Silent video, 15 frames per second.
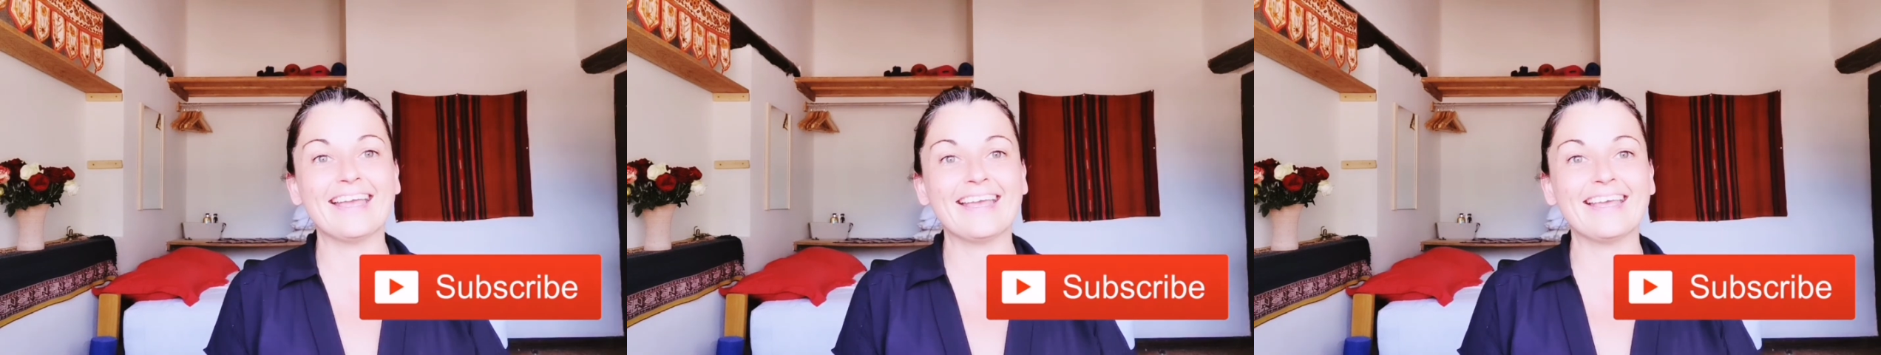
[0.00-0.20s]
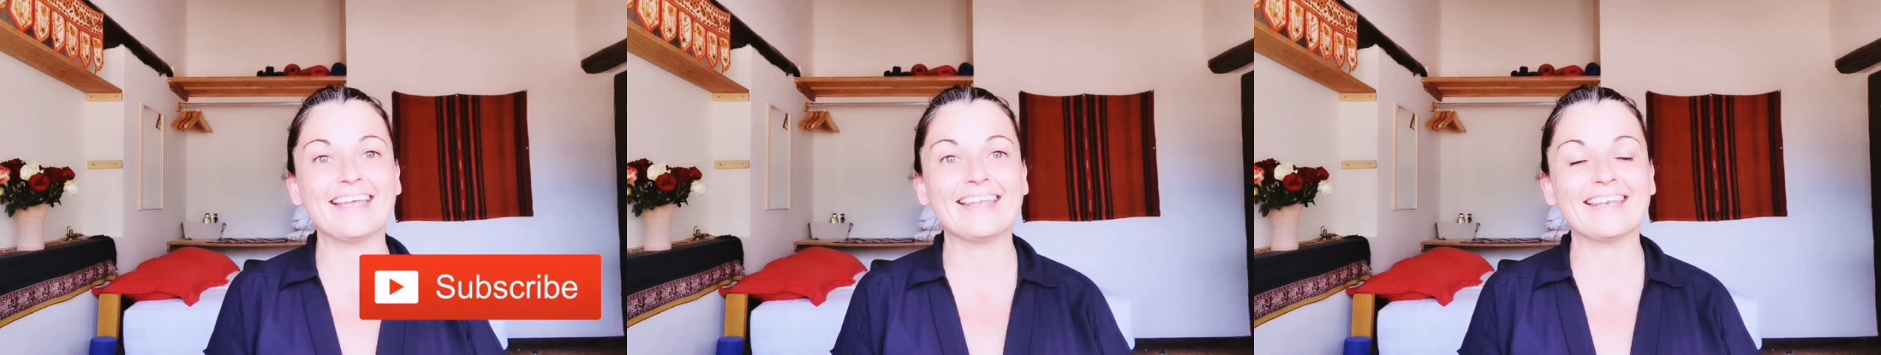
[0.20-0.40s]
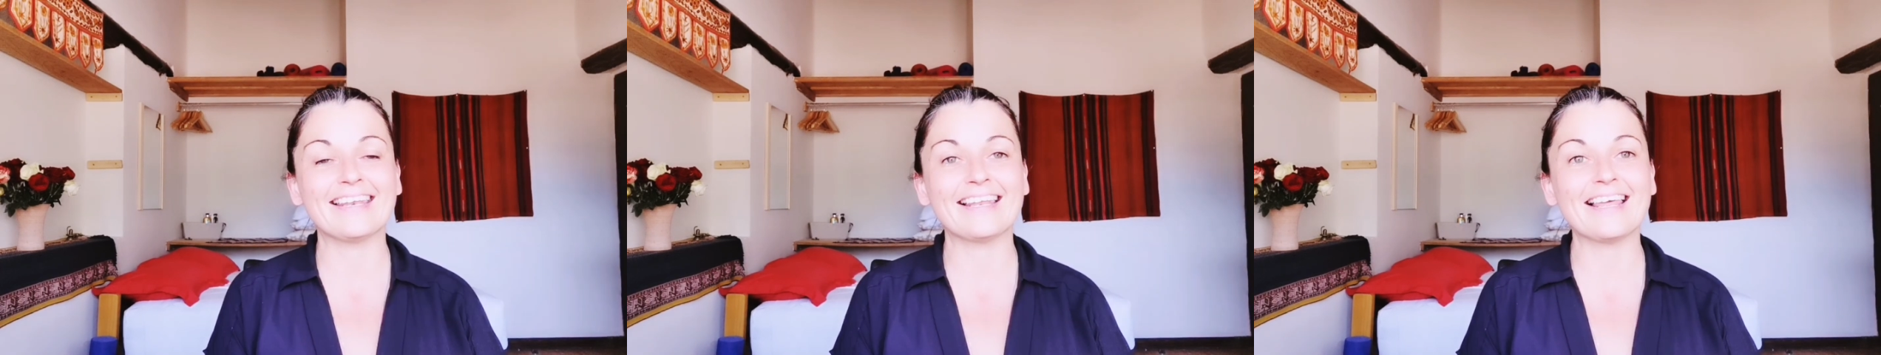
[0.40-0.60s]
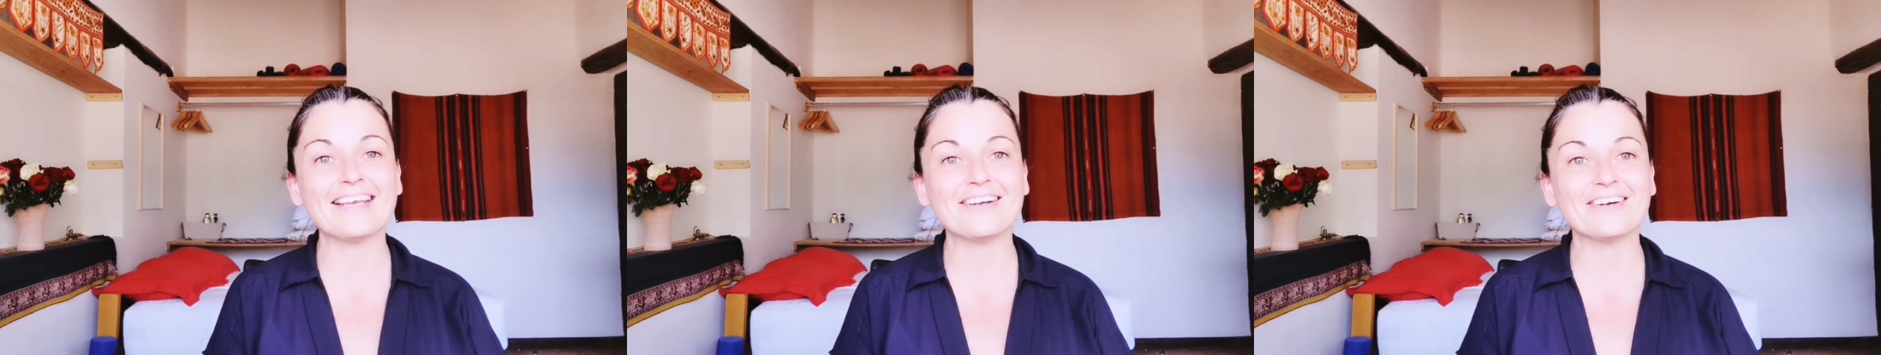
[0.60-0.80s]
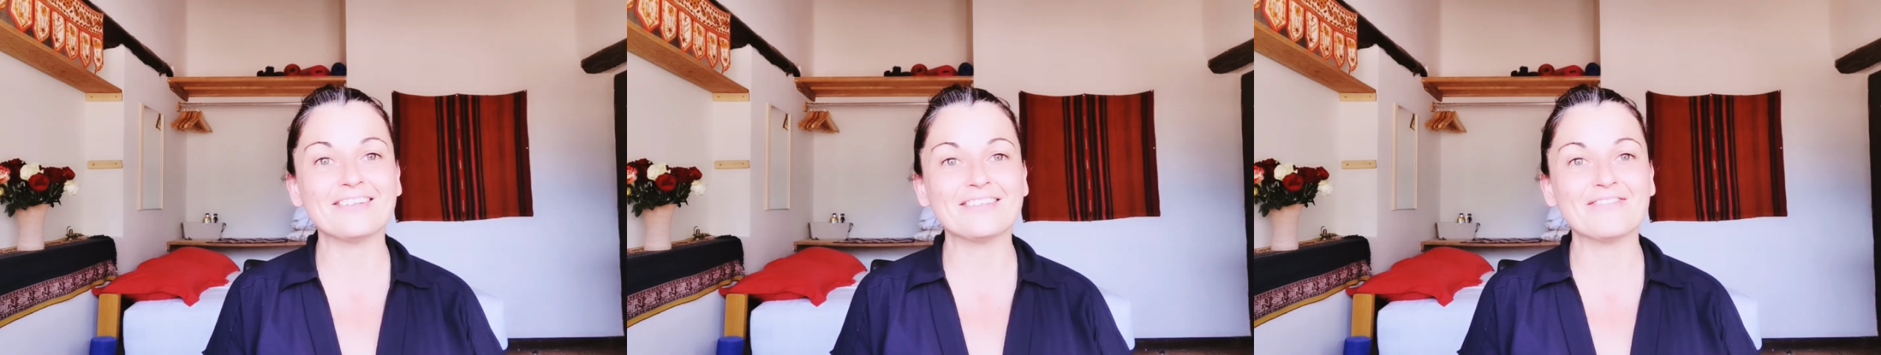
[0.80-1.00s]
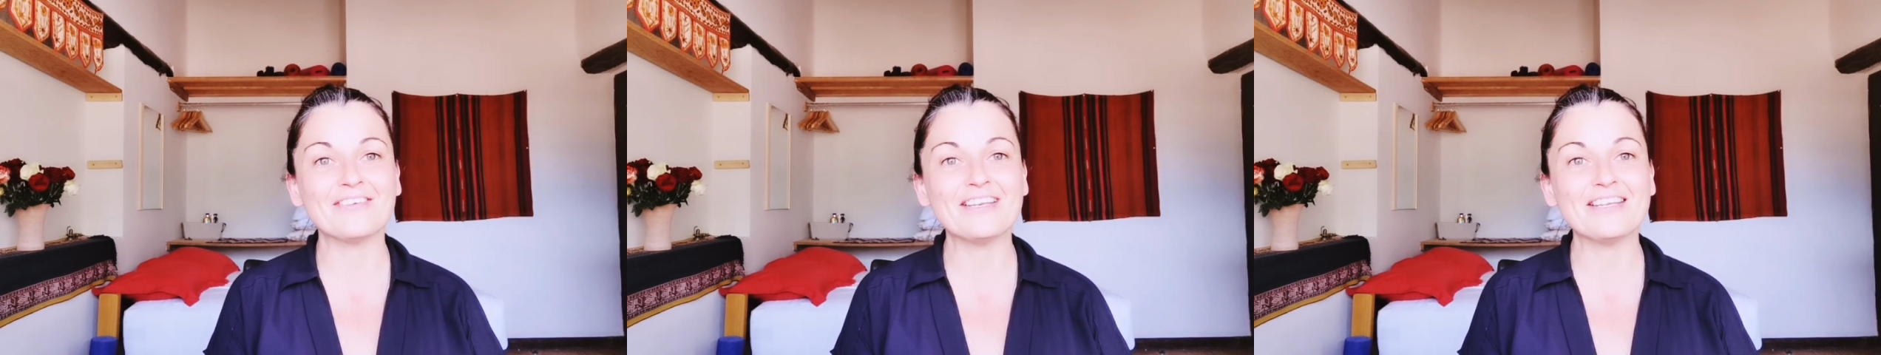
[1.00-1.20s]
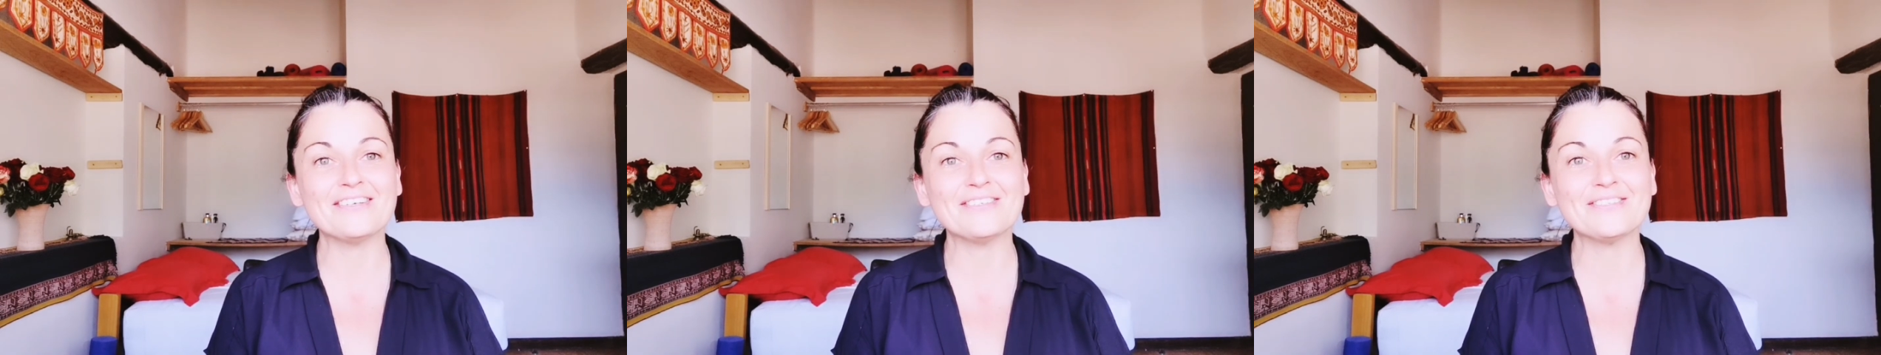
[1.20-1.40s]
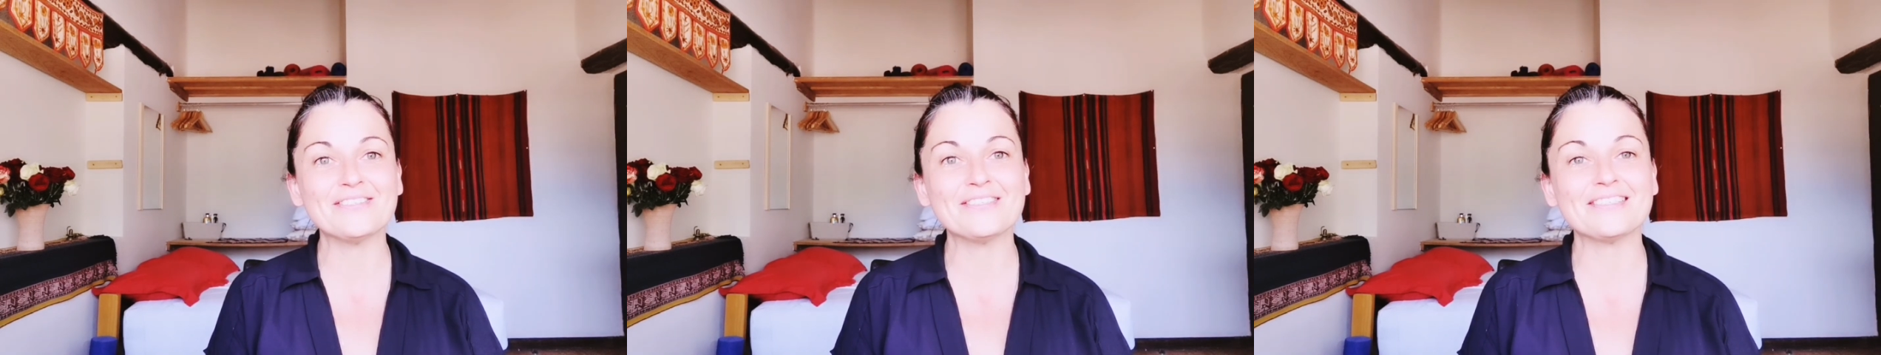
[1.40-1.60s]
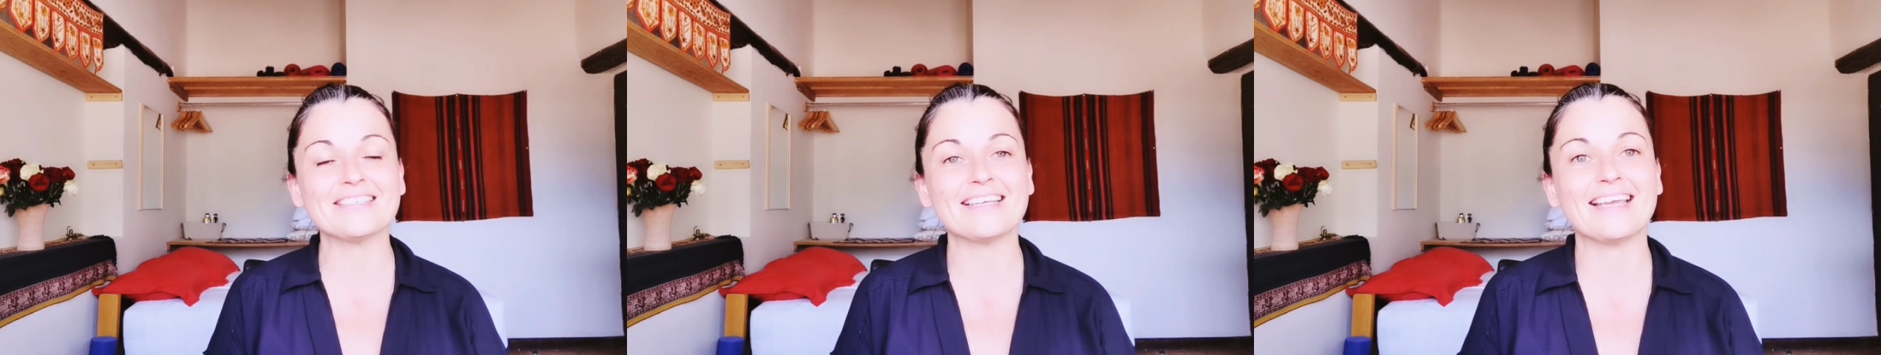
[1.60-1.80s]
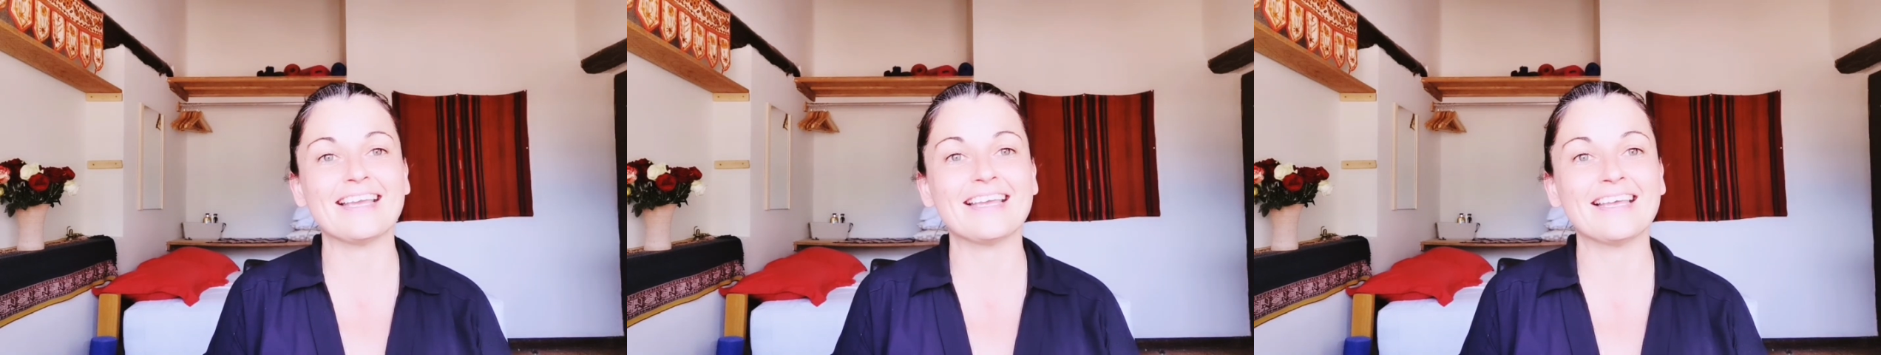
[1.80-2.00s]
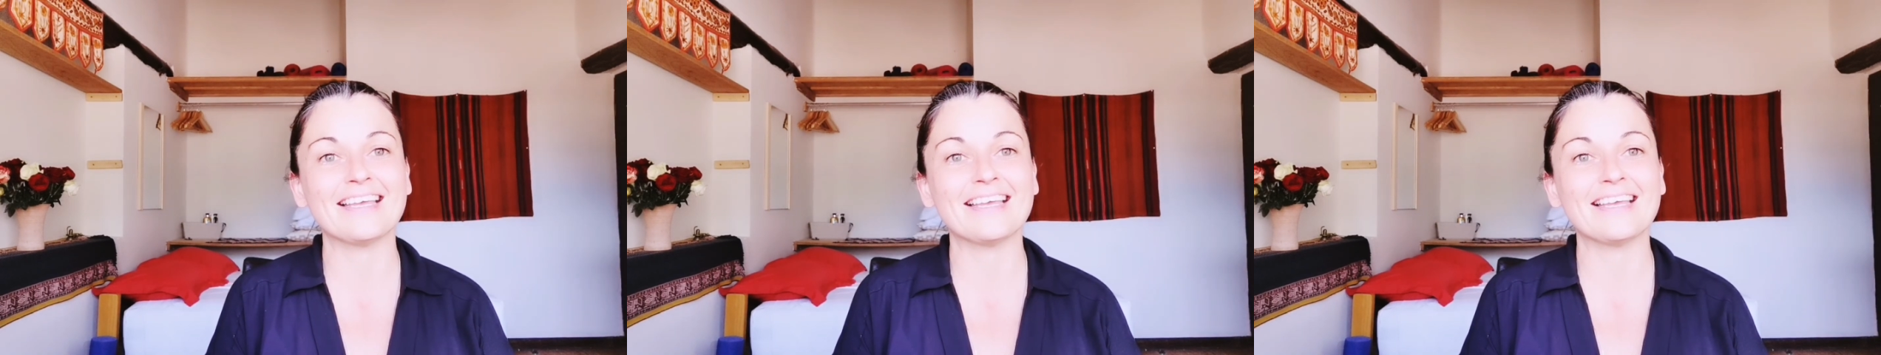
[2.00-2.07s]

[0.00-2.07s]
and like on the videos